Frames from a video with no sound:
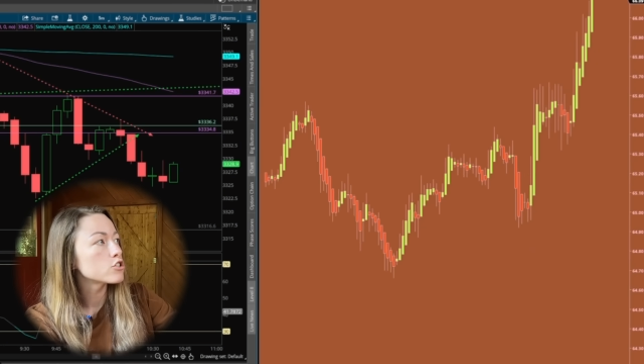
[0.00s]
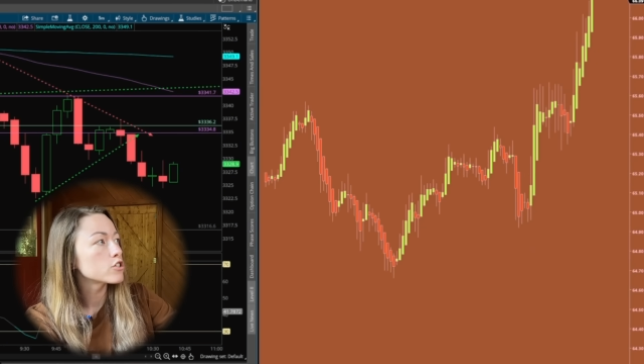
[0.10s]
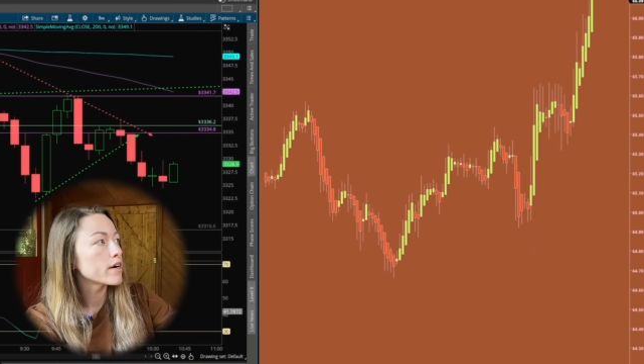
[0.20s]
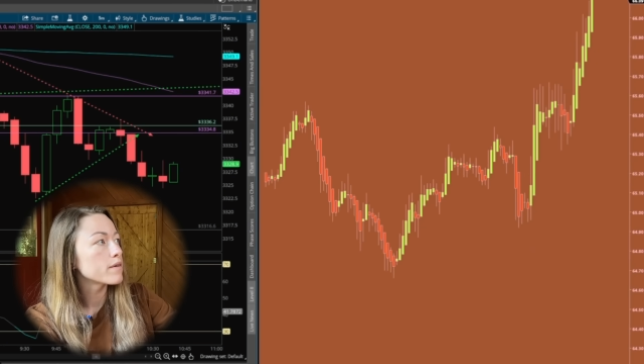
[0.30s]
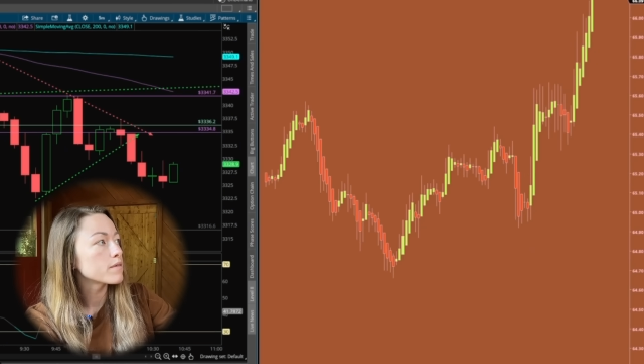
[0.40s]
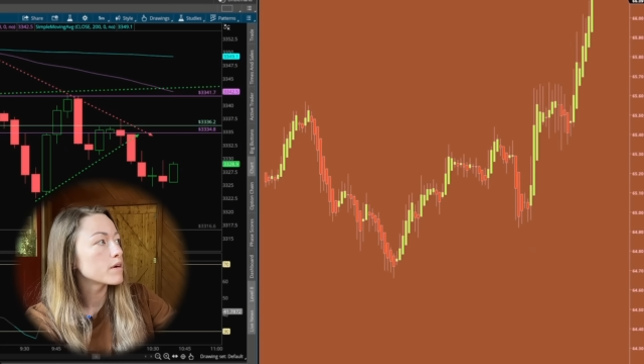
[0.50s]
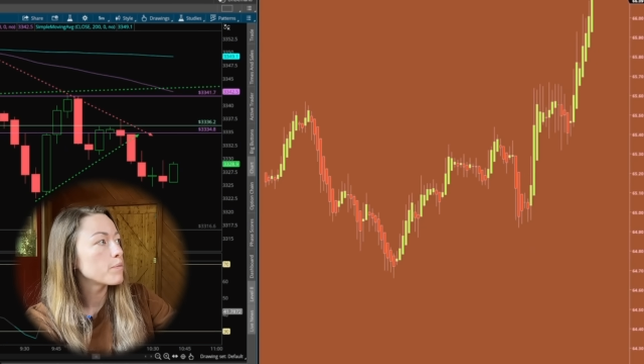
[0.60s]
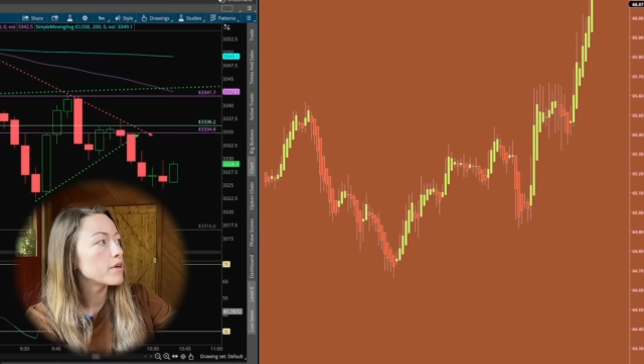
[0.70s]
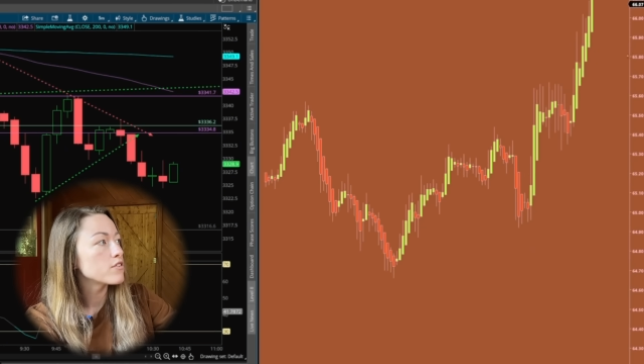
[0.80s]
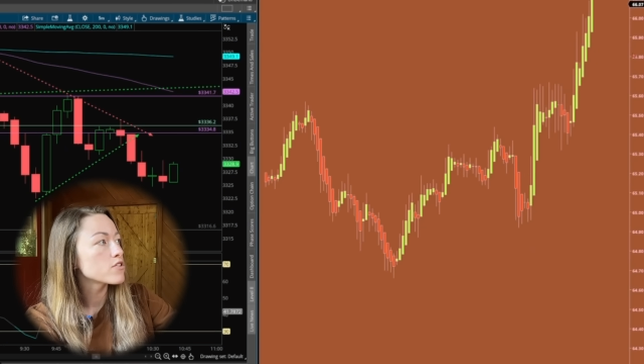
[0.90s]
straight
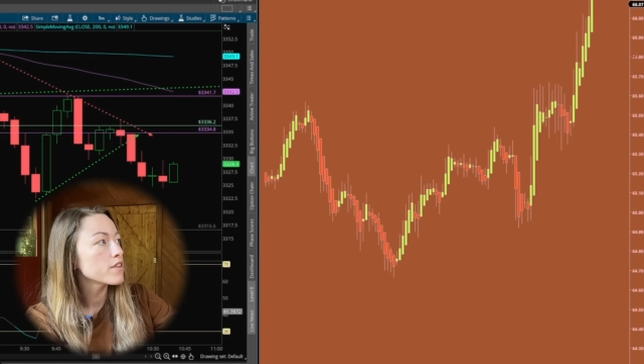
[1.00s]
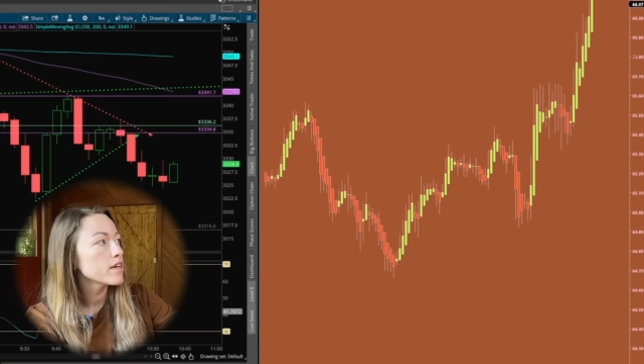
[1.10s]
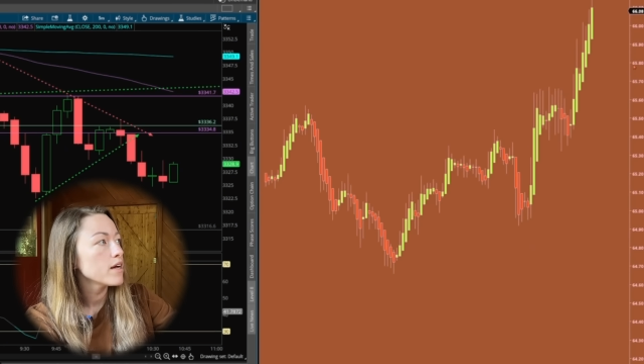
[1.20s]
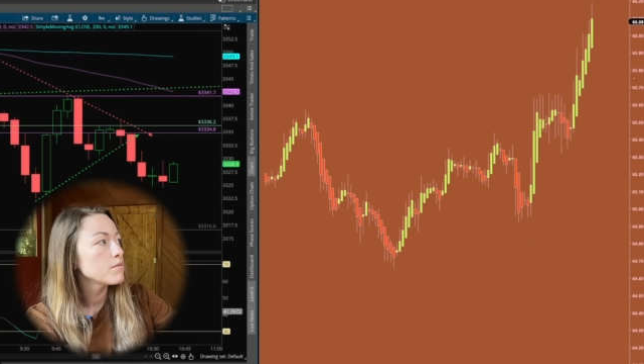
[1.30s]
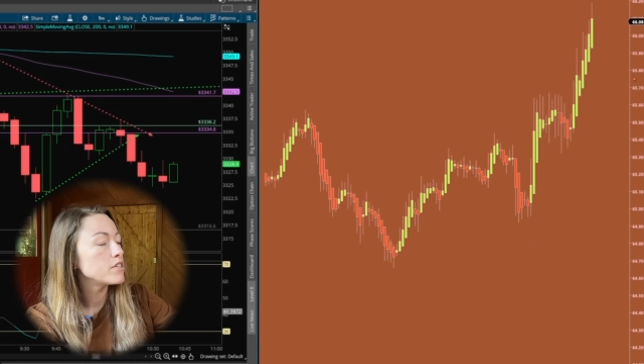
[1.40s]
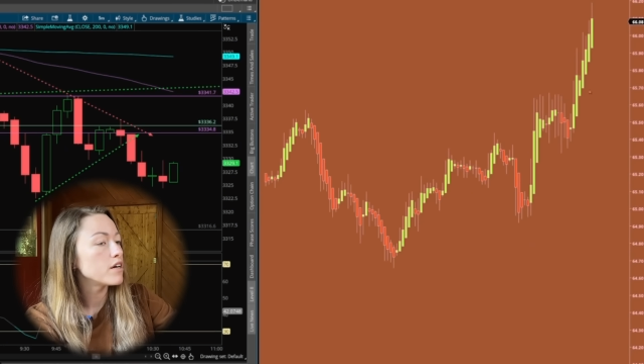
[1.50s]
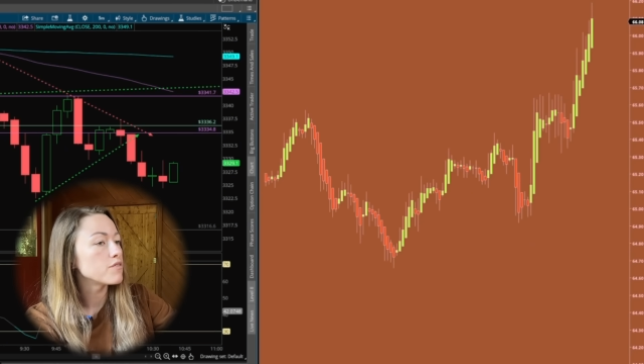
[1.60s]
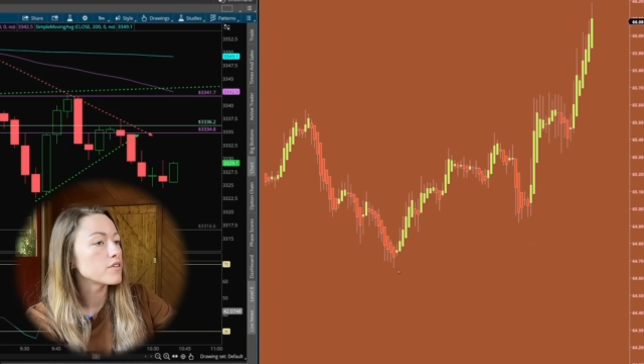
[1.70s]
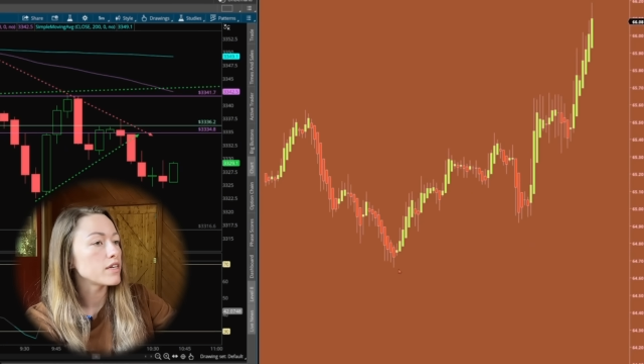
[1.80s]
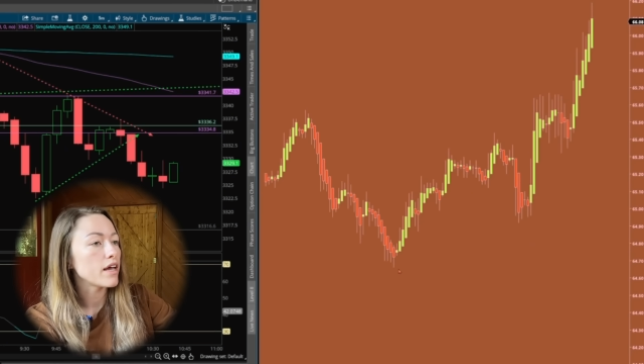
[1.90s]
ripping. So I think I'm done
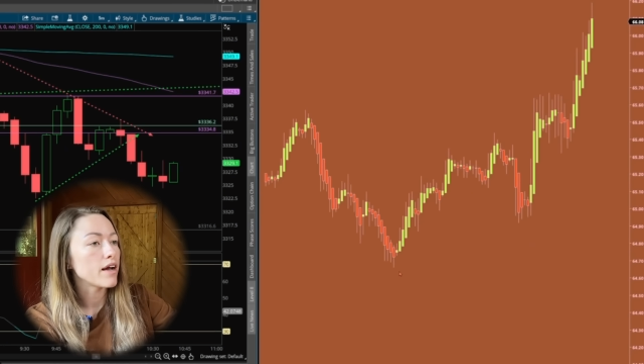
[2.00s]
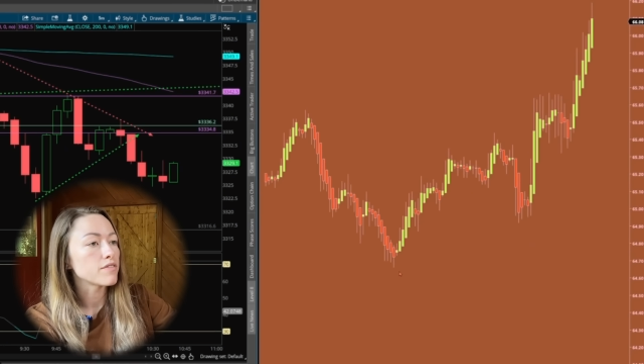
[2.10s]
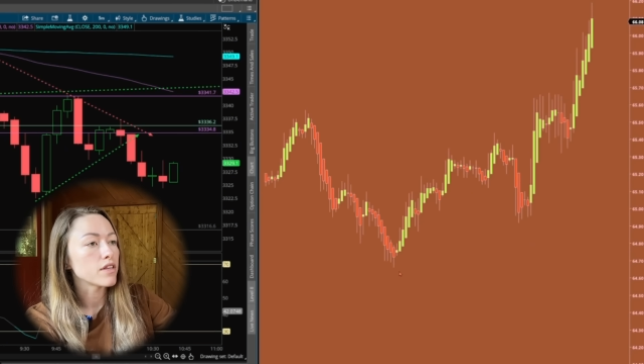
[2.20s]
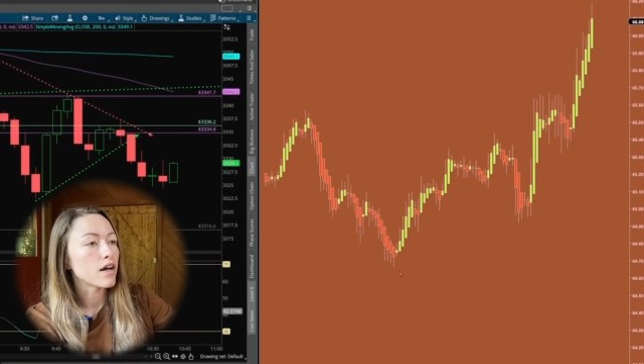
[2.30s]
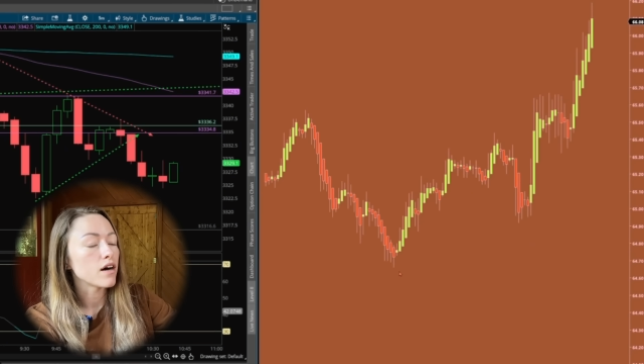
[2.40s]
for the day after that,